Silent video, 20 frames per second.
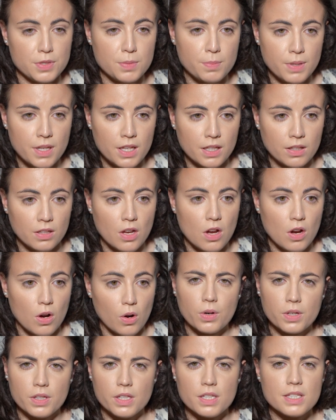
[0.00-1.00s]
speed
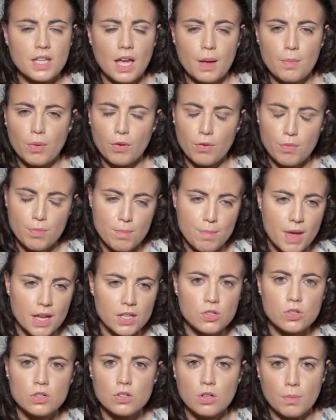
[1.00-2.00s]
or this type of
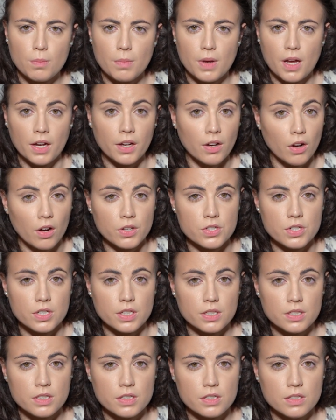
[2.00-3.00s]
metronome
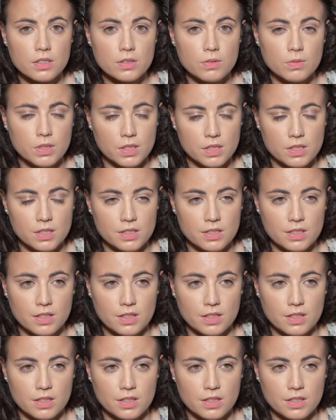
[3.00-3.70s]
agogics, which is